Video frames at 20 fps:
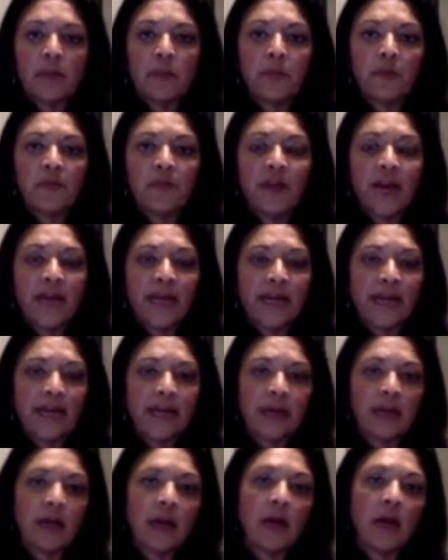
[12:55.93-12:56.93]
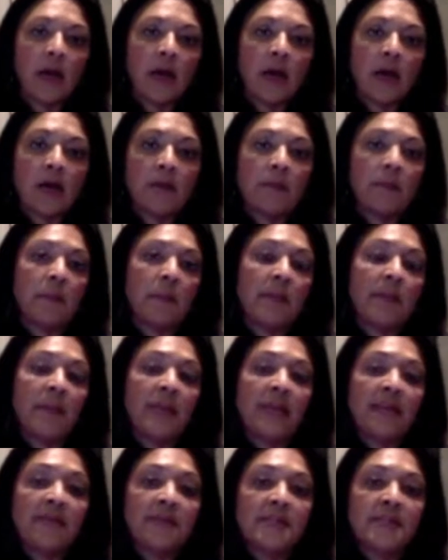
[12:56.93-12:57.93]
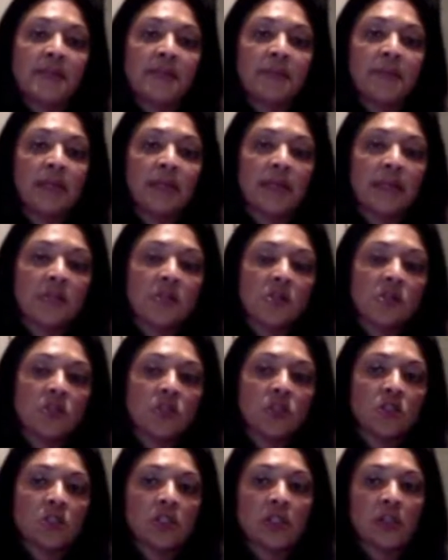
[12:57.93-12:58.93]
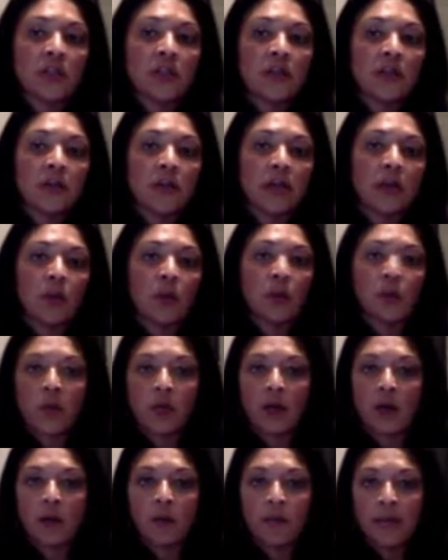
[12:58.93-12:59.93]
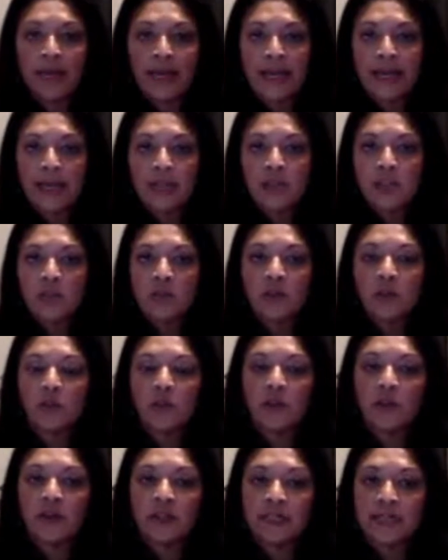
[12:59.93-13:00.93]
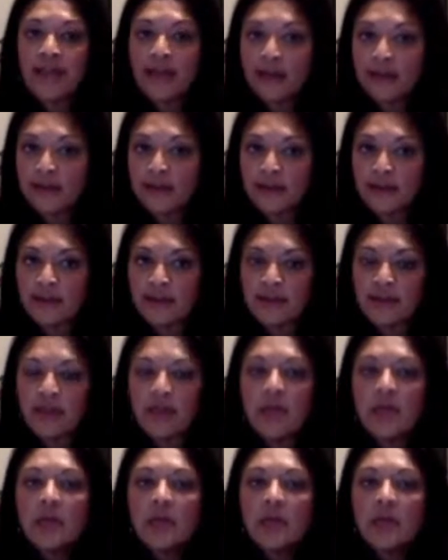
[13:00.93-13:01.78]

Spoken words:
providing maybe even something like Social Security where we all pay into it with our taxes.